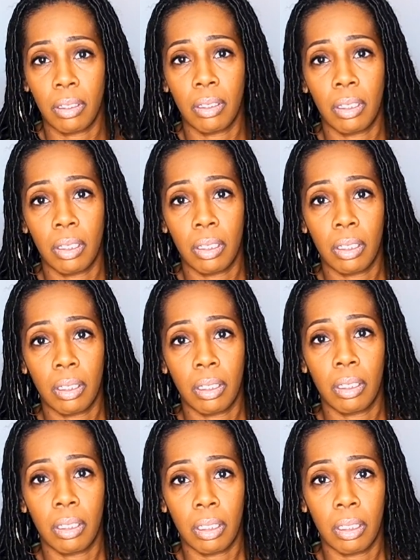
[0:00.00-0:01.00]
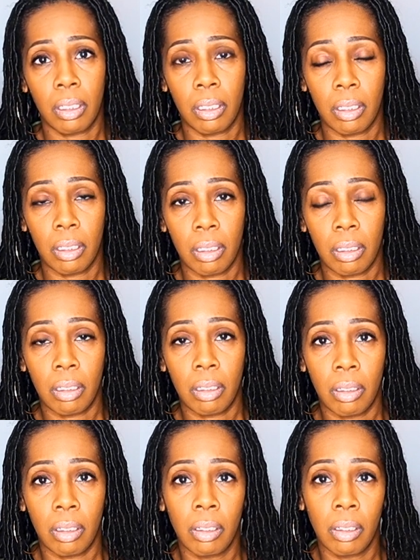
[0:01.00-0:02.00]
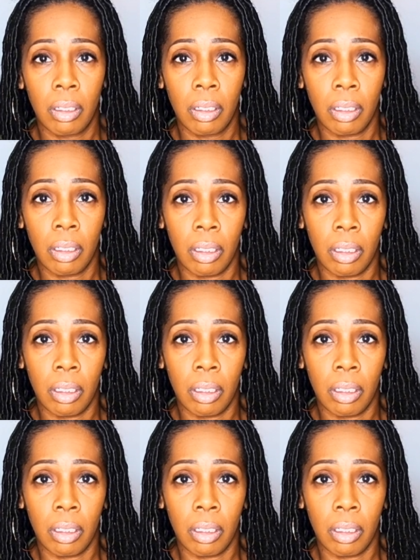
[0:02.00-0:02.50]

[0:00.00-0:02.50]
(silence)